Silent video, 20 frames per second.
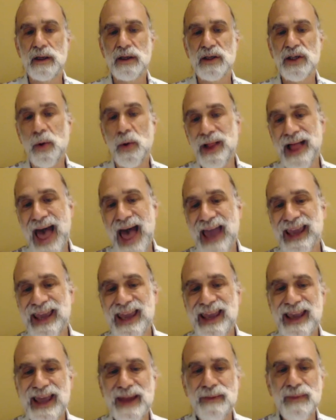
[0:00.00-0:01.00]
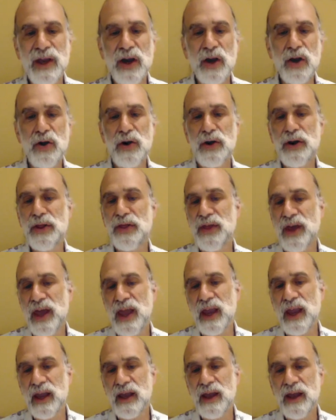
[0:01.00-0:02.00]
So while hacking can be a good
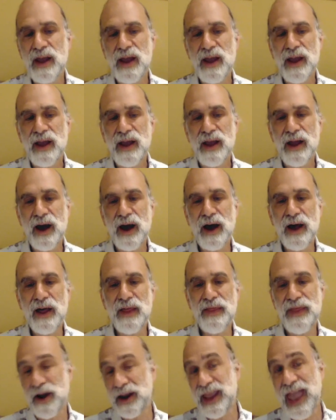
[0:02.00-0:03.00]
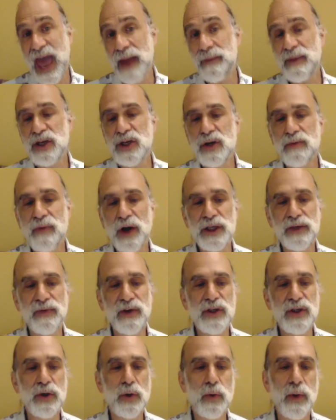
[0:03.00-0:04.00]
thing, uh, there can be too much of
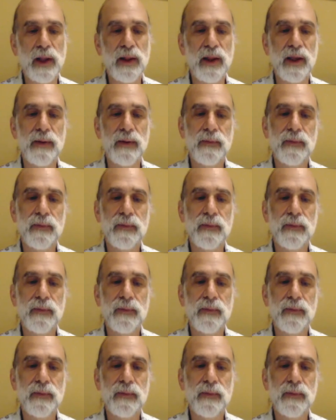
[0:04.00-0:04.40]
it too quickly.